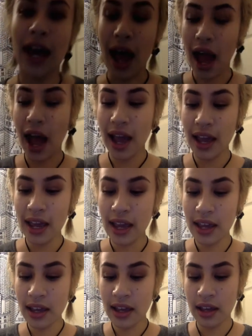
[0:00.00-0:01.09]

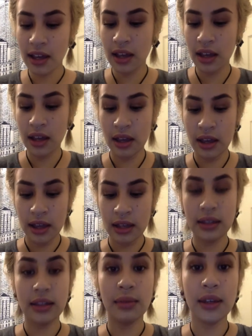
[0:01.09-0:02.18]
I
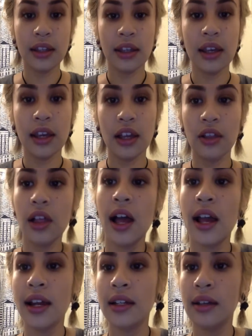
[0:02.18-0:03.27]
typically
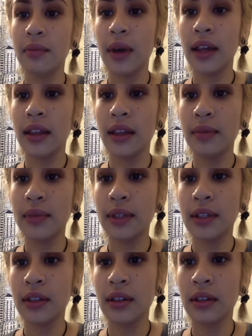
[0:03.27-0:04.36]
line my
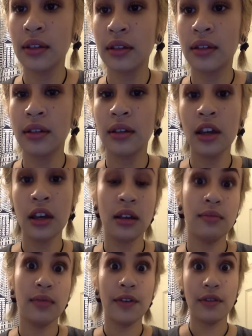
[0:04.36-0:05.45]
lips
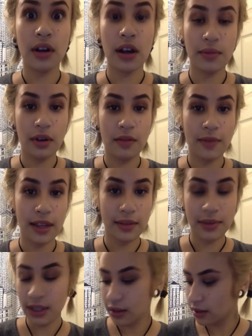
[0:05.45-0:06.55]
before I put on my
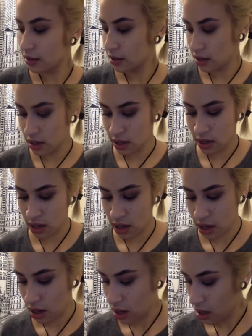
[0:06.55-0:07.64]
lipstick.
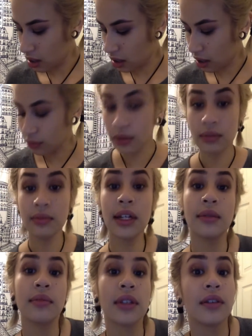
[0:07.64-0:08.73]
And I will
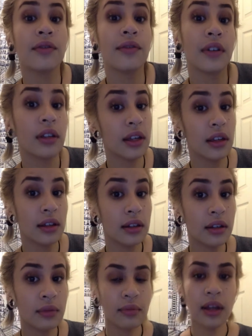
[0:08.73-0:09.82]
sometimes fill in
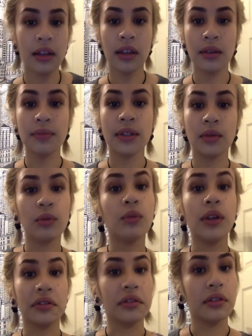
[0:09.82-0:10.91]
my lips
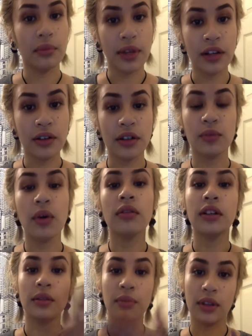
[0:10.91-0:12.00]
with the lip liner as well,
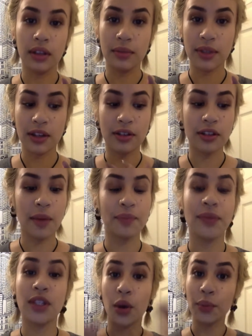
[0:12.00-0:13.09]
and then put the lipstick on top.
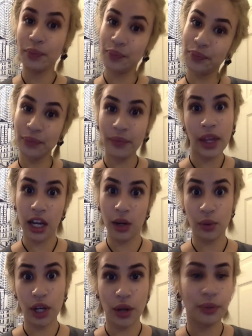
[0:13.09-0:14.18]
So here we go.